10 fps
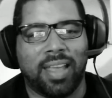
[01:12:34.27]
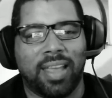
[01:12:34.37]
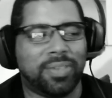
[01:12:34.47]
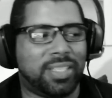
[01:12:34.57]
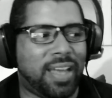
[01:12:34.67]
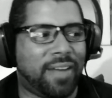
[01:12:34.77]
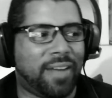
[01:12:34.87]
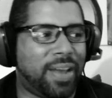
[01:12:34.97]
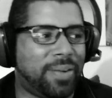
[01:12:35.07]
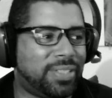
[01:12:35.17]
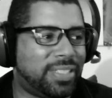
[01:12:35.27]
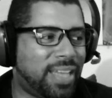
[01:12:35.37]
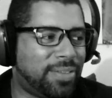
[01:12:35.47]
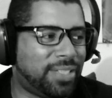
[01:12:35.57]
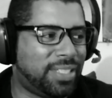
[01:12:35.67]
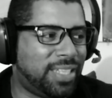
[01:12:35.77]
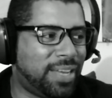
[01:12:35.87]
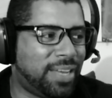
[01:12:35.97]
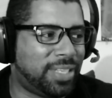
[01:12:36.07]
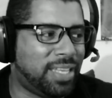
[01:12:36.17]

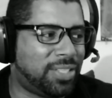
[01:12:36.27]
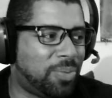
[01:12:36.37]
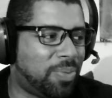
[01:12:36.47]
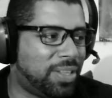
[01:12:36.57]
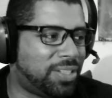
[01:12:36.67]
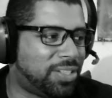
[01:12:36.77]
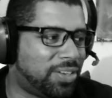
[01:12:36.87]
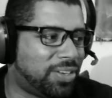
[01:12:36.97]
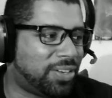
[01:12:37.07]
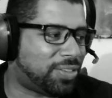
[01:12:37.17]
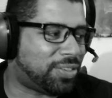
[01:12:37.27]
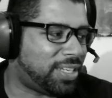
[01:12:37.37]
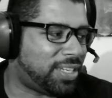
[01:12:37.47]
was Geek Soul Brother turned us on the dial.